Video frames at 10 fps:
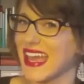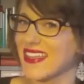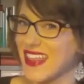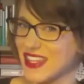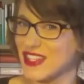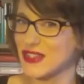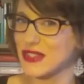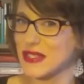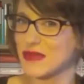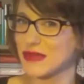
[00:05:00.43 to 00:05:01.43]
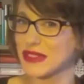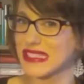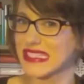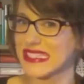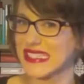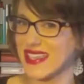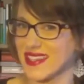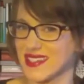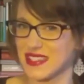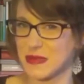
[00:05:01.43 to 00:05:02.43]
and then do some really
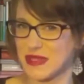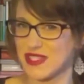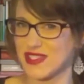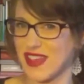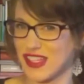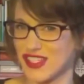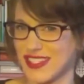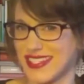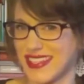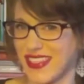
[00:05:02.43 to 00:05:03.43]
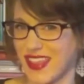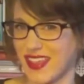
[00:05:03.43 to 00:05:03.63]
sexist, misogynist